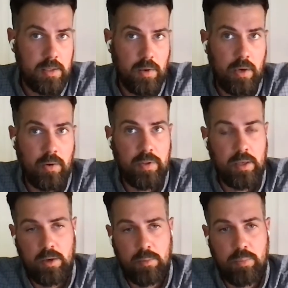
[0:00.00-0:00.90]
So I don't
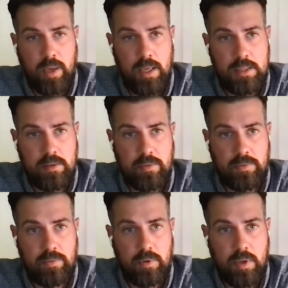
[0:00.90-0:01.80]
think our plans have
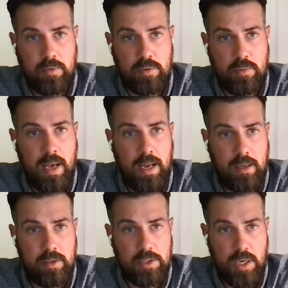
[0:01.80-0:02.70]

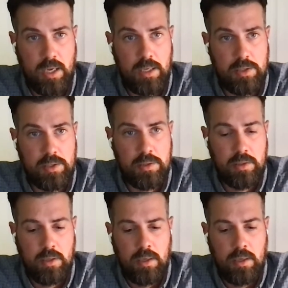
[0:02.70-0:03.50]
dramatically changed.